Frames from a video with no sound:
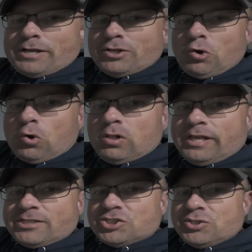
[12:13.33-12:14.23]
any
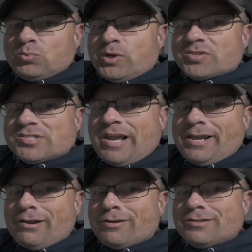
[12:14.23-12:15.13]
correlation with
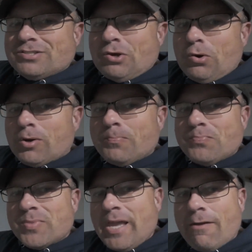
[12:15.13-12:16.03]
sires or
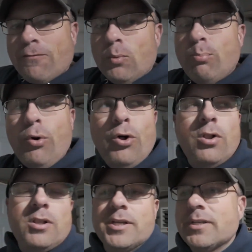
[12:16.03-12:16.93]
heifer
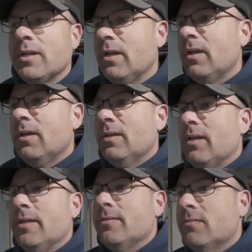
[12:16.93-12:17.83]
bull? And
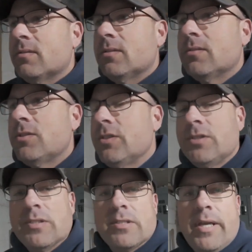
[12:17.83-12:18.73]

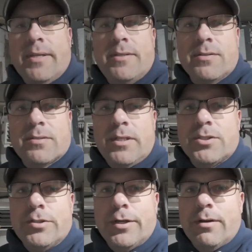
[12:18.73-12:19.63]
she's just like, you're
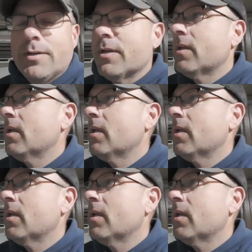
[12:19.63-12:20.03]
such a nerd.